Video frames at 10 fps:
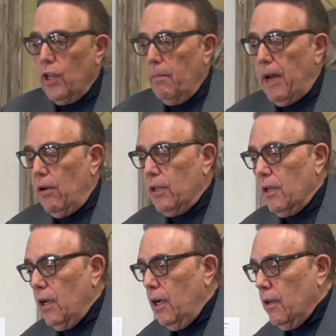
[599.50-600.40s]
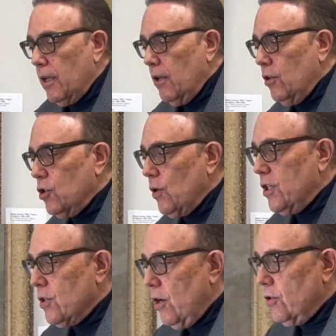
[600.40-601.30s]
about
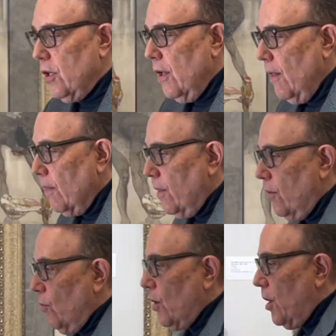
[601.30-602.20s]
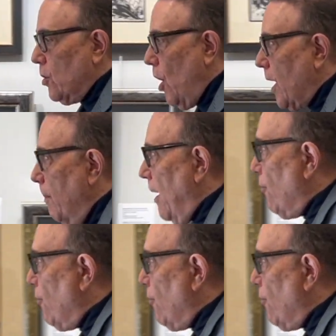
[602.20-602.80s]
illustration art. We're going to talk about